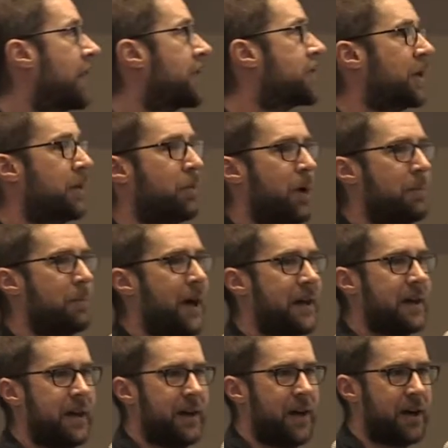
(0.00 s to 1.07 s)
So what
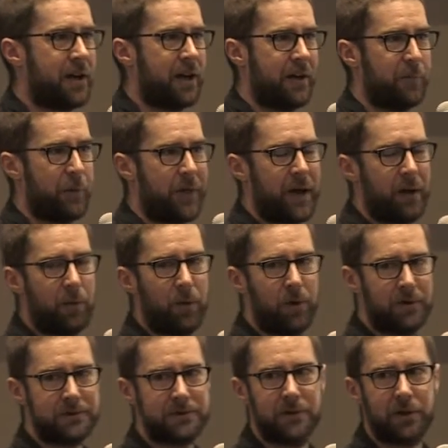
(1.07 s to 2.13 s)
might an archive without
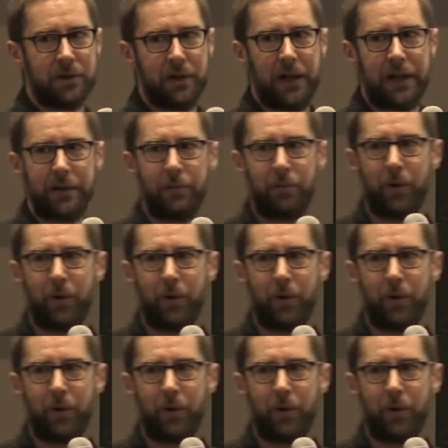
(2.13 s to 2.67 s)
walls look like?